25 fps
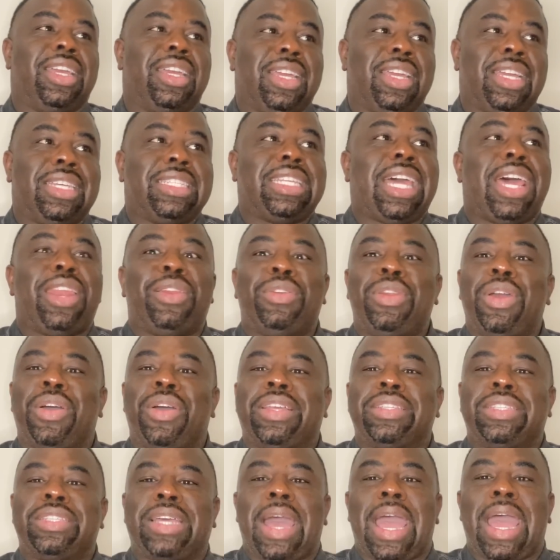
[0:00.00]
Because I don't know,
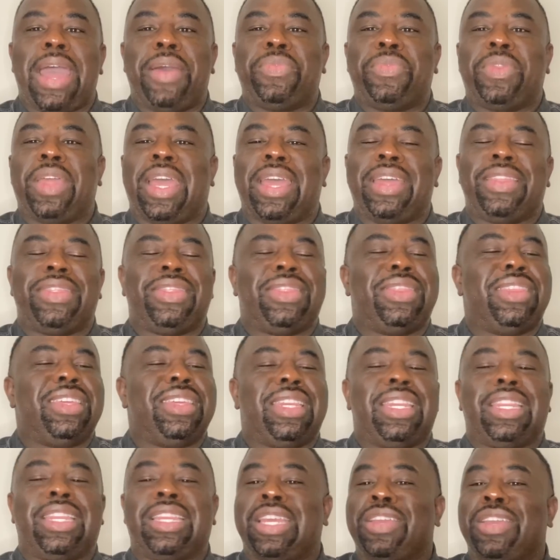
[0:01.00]
because I have that the
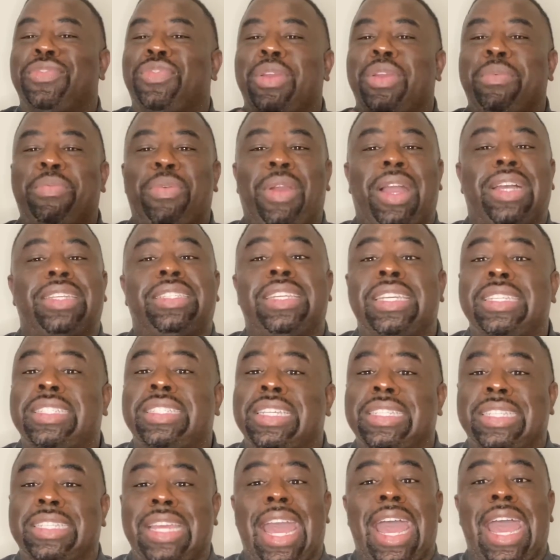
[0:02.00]
delivery process
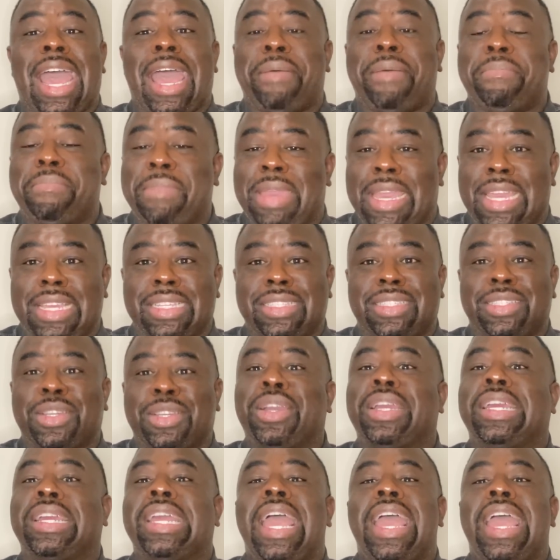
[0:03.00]
is a hot mess.
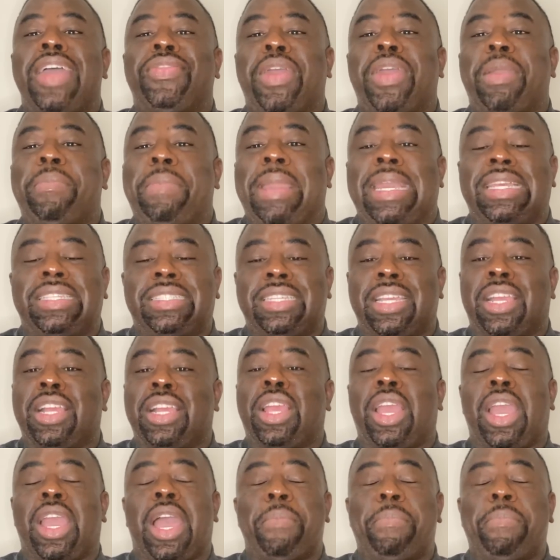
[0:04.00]
They
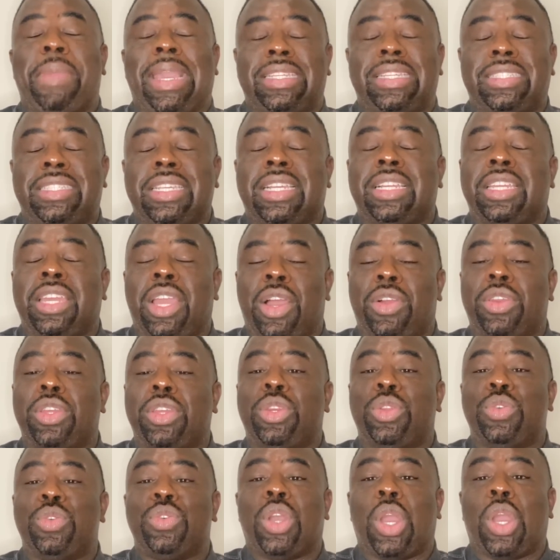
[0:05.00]
basically only
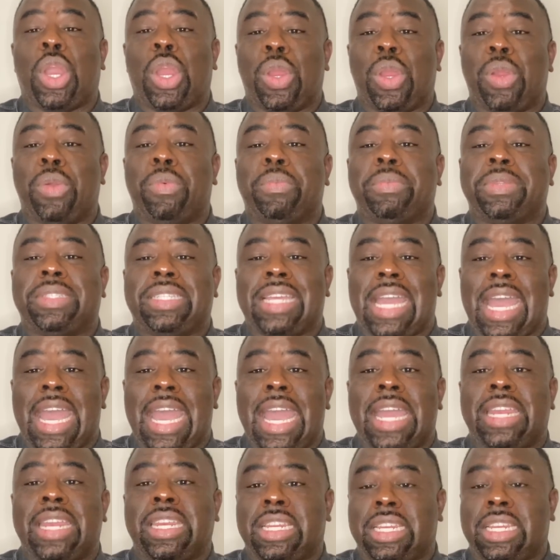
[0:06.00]
do
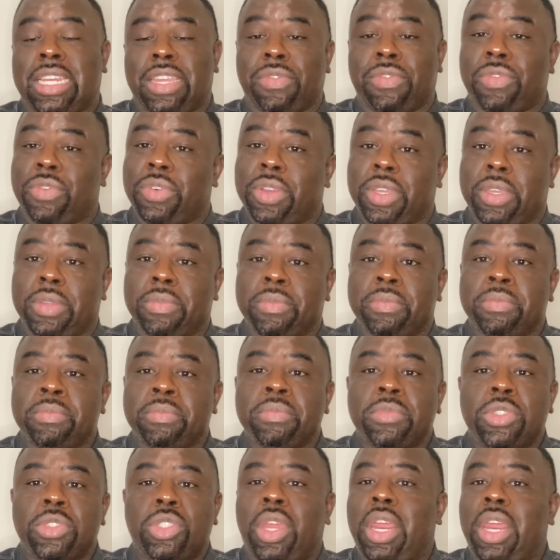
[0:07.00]
curbside delivery.
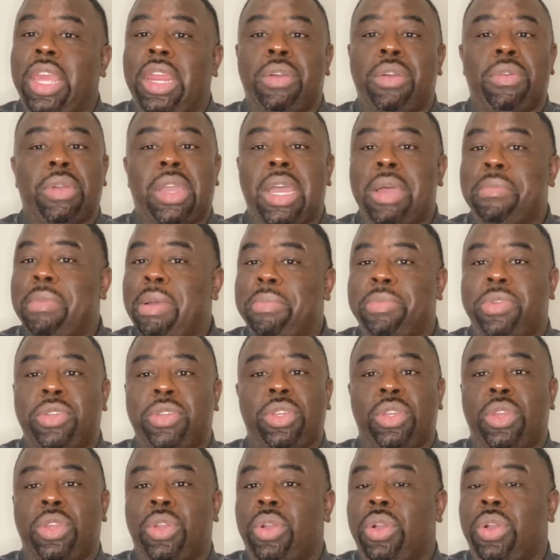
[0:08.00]
So they don't come up to
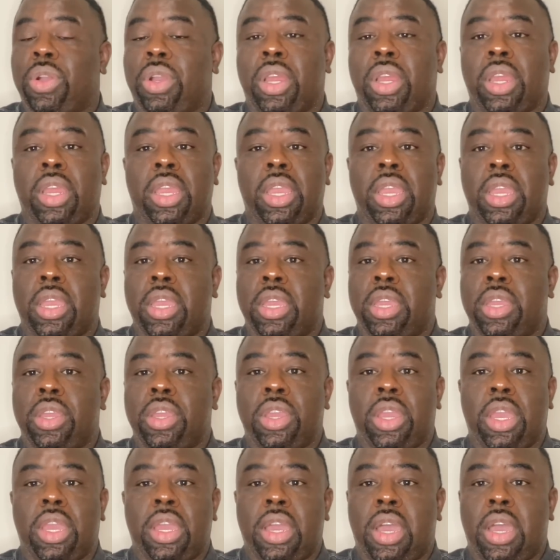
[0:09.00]
your
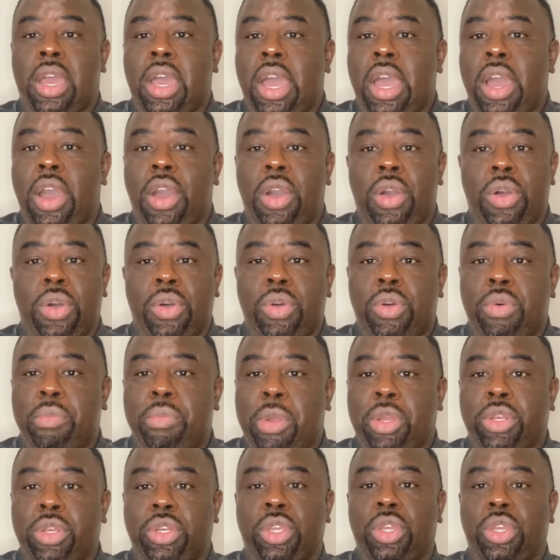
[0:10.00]
home
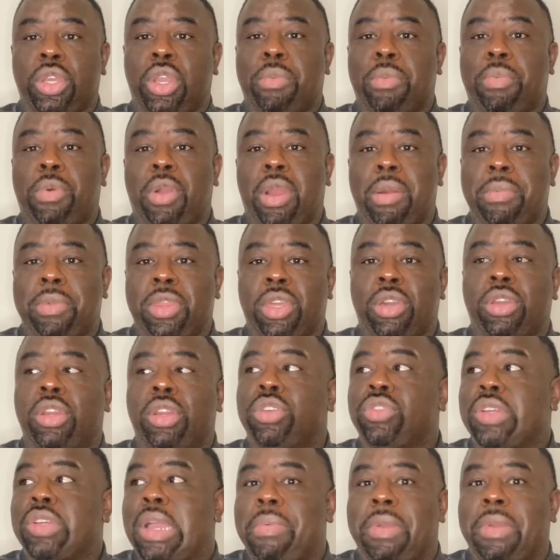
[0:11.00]
or to your apartment. They're
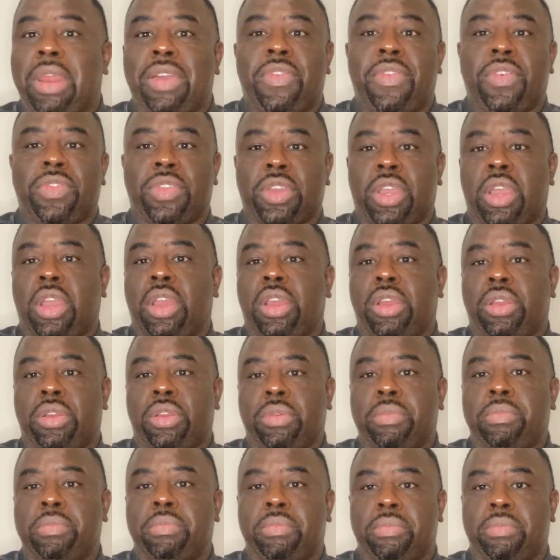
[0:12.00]
going to drop it off the
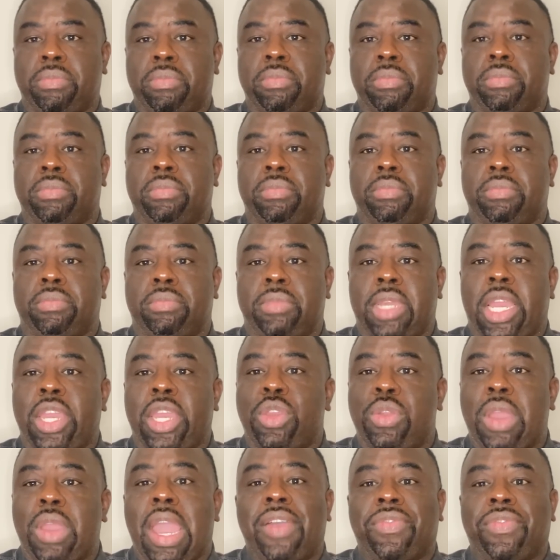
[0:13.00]
curb
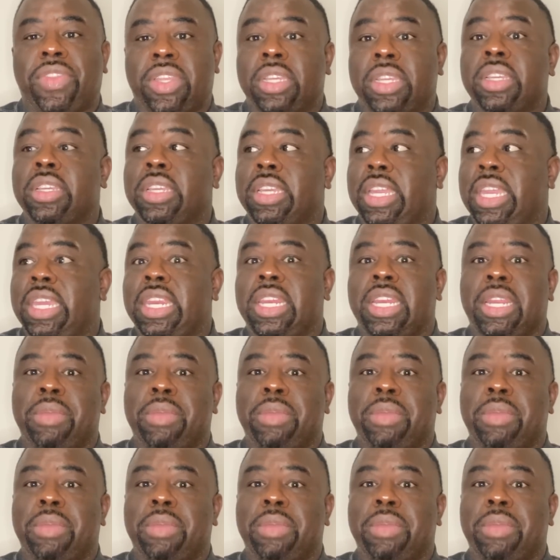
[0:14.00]
and you have to get it